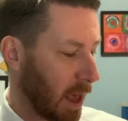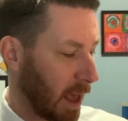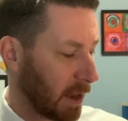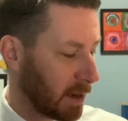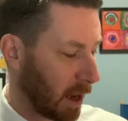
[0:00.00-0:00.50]

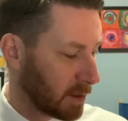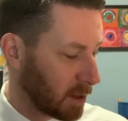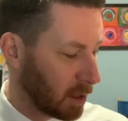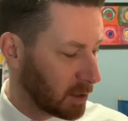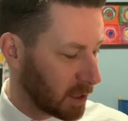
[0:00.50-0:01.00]
And uh,
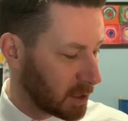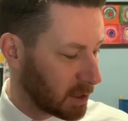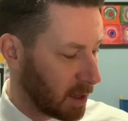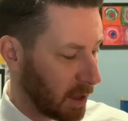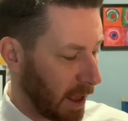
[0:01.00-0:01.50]
Douglas
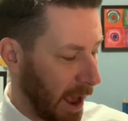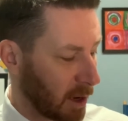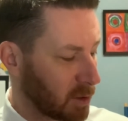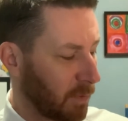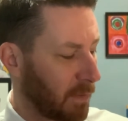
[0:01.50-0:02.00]

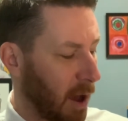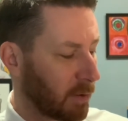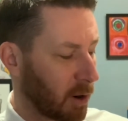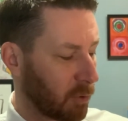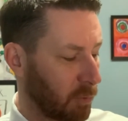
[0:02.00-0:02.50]
actually found
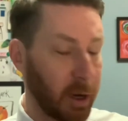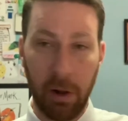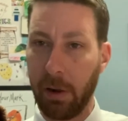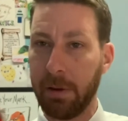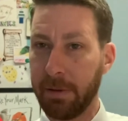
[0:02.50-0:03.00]
a
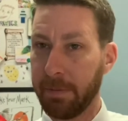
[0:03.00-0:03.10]
riddle.